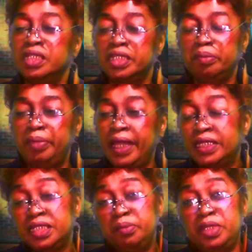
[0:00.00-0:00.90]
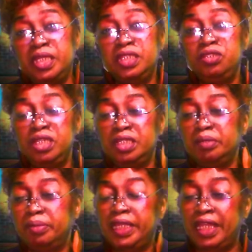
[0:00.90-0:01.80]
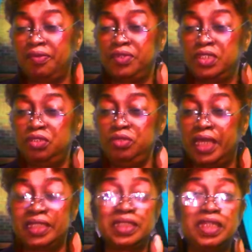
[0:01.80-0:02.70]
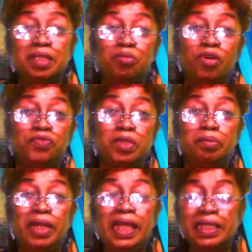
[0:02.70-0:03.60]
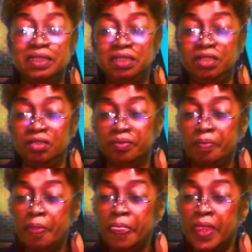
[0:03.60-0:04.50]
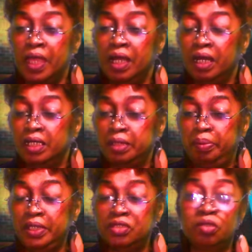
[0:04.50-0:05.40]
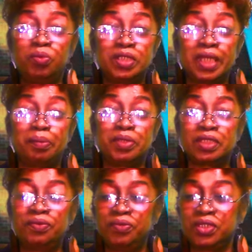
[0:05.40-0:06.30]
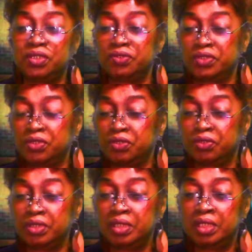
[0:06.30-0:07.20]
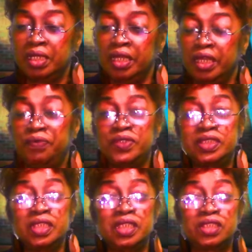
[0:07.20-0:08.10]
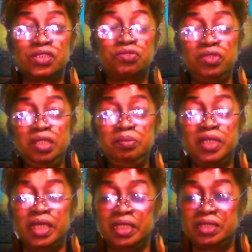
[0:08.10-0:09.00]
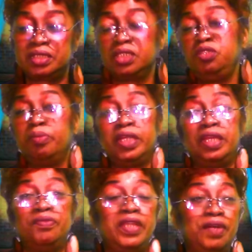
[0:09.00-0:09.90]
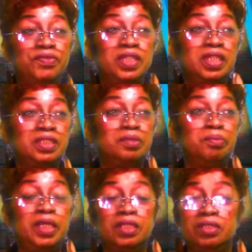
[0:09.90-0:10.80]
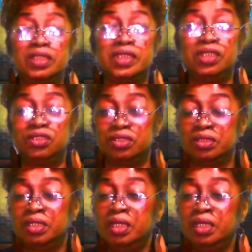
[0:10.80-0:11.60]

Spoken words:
get back at them, and then you end up might having to do that to get them off your back, you know. Depends on what type of suffering you're enduring. If it's an extreme case, then you might even have to get some medical attention.